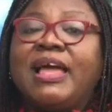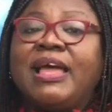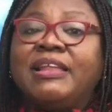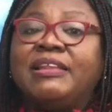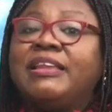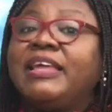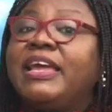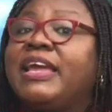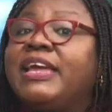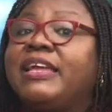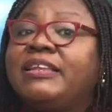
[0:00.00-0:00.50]

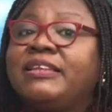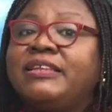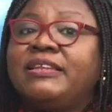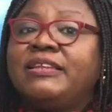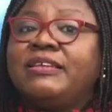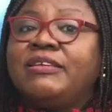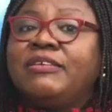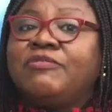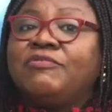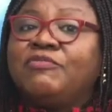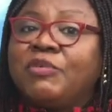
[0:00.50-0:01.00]
And then,
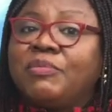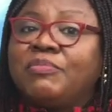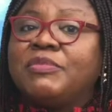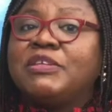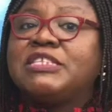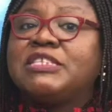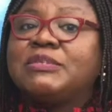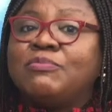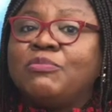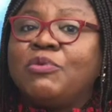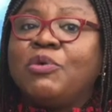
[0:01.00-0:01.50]
from
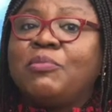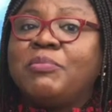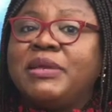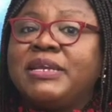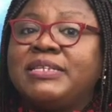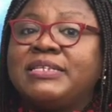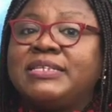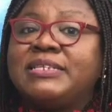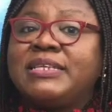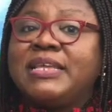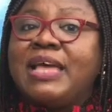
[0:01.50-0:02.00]
this
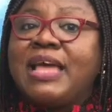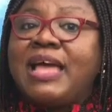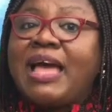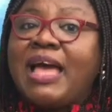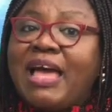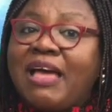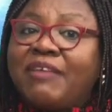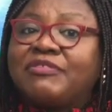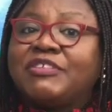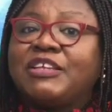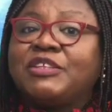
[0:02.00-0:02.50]
moment,
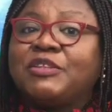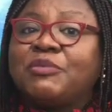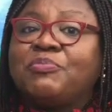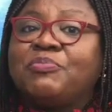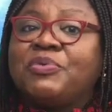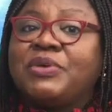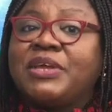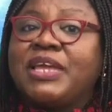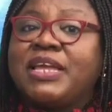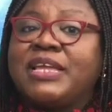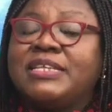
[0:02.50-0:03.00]
after the
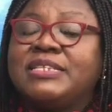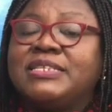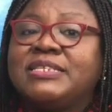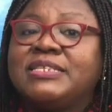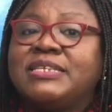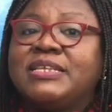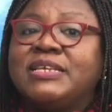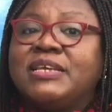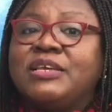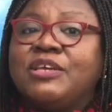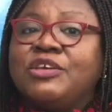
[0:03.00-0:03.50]
prayers,
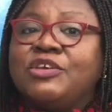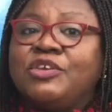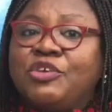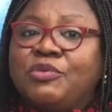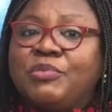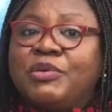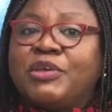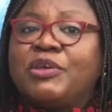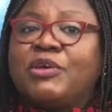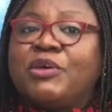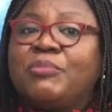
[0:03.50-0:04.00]
you
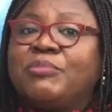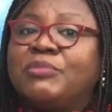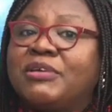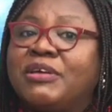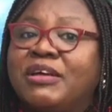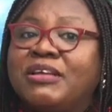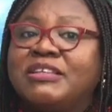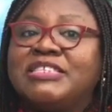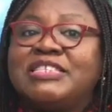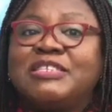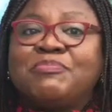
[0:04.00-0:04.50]
become
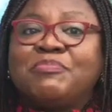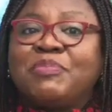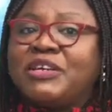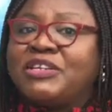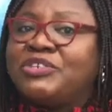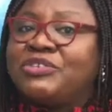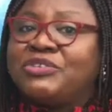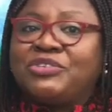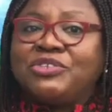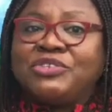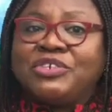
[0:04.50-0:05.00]
God's
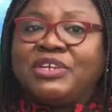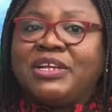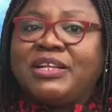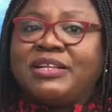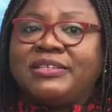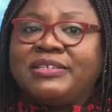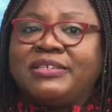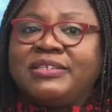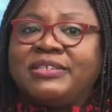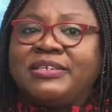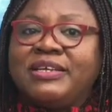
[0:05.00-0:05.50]
special child.
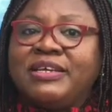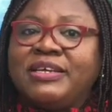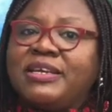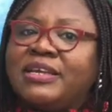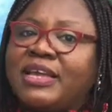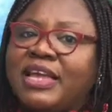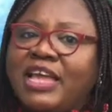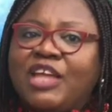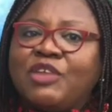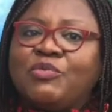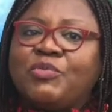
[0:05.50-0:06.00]

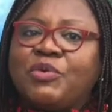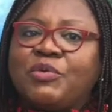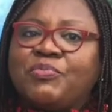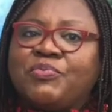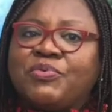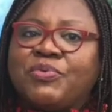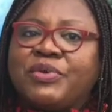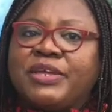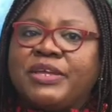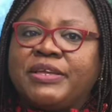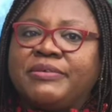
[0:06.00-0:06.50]
Can we
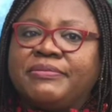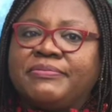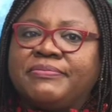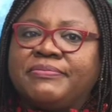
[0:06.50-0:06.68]
pray?